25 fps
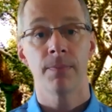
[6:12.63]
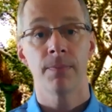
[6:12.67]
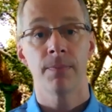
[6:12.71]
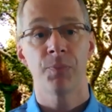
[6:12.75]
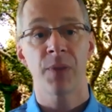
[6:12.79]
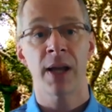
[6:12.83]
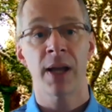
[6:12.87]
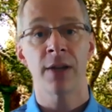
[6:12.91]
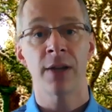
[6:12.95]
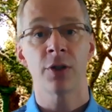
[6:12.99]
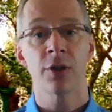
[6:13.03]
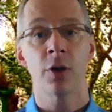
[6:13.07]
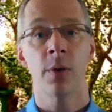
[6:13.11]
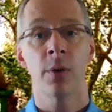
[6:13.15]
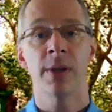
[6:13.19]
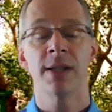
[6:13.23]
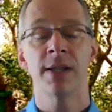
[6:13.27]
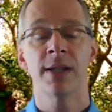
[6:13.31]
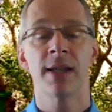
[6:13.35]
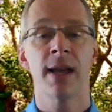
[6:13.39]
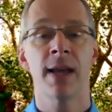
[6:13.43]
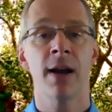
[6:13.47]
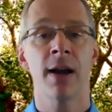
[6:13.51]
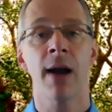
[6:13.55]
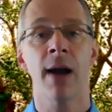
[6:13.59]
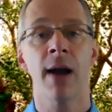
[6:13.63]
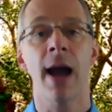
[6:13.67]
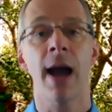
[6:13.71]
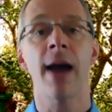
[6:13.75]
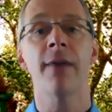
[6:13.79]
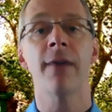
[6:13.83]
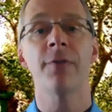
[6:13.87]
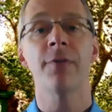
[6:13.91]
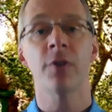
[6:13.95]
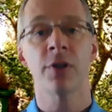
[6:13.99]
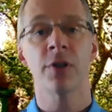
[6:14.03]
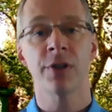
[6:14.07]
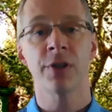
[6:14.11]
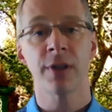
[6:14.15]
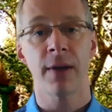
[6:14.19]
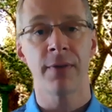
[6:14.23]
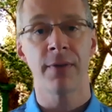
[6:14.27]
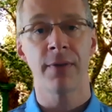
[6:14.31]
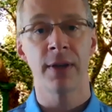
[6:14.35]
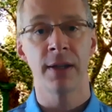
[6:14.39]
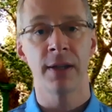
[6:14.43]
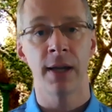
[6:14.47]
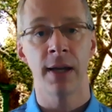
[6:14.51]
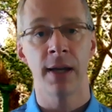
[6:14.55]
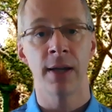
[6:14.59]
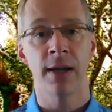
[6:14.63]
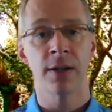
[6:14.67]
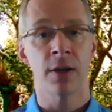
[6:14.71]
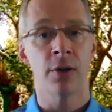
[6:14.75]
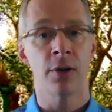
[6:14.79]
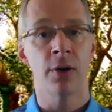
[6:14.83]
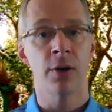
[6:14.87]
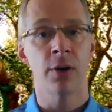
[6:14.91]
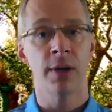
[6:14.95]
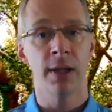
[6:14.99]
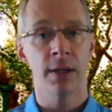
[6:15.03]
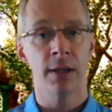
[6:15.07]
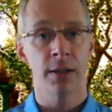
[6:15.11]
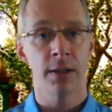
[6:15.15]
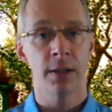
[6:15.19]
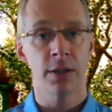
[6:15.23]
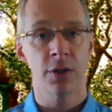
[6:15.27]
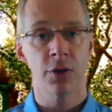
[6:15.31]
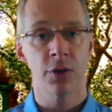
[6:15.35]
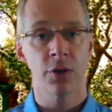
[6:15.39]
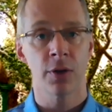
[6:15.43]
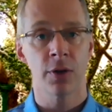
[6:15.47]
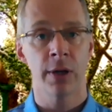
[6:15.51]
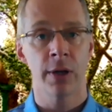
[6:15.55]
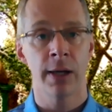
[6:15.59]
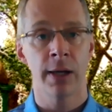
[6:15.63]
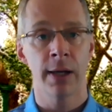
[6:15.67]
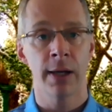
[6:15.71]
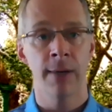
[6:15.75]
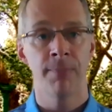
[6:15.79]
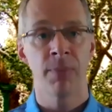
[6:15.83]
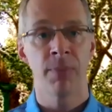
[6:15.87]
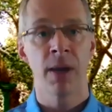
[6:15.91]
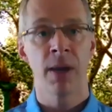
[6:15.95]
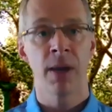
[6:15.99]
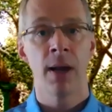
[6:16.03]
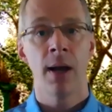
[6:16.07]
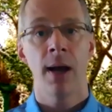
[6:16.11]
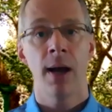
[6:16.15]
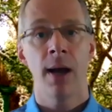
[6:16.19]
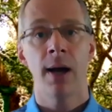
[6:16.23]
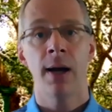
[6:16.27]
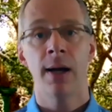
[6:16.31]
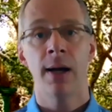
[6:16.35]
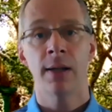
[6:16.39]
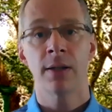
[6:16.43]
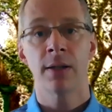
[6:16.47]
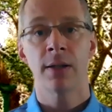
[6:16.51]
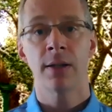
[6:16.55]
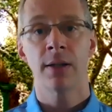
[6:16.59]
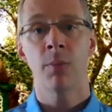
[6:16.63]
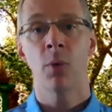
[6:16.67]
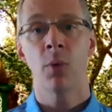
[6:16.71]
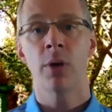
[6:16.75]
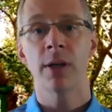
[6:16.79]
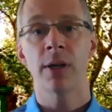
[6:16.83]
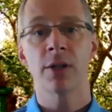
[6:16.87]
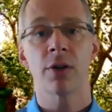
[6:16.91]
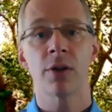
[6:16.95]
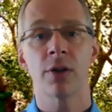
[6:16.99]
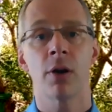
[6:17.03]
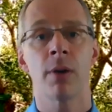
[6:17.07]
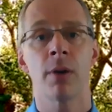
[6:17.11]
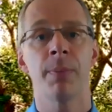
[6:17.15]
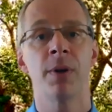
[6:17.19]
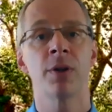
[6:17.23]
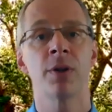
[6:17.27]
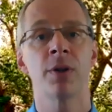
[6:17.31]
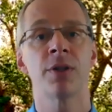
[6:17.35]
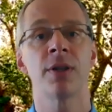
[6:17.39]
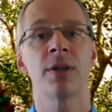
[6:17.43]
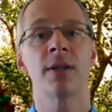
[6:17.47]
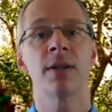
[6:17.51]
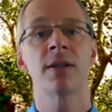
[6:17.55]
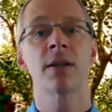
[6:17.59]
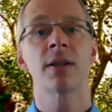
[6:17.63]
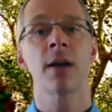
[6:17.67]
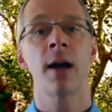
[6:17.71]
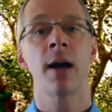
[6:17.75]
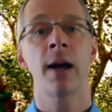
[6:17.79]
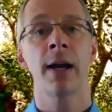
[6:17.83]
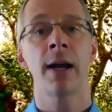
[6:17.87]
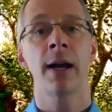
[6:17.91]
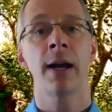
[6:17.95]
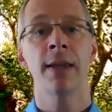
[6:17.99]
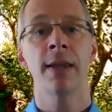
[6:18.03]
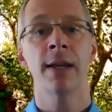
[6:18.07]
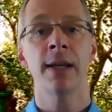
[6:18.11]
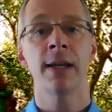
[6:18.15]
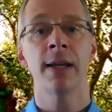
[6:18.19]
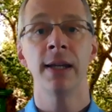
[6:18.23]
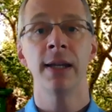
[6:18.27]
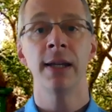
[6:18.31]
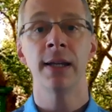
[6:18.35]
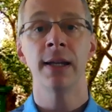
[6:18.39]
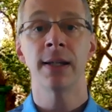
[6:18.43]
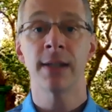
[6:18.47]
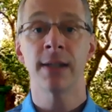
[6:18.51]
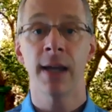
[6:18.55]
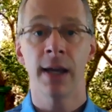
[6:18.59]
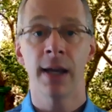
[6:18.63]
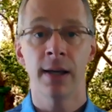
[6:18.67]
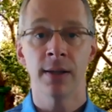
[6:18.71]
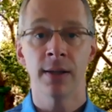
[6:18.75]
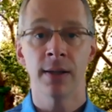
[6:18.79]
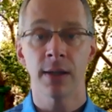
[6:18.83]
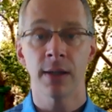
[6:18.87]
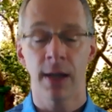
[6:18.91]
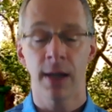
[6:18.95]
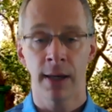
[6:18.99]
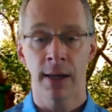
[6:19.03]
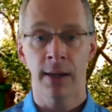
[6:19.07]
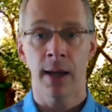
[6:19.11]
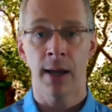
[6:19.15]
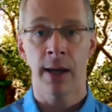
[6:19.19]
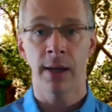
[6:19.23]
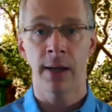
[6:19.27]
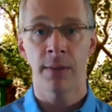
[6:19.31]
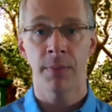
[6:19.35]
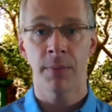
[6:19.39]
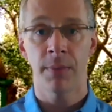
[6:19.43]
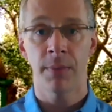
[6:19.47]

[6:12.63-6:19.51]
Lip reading: And so it's there after 7 days underneath this tree, as the morning star appears in the sky, that he attains enlightenment.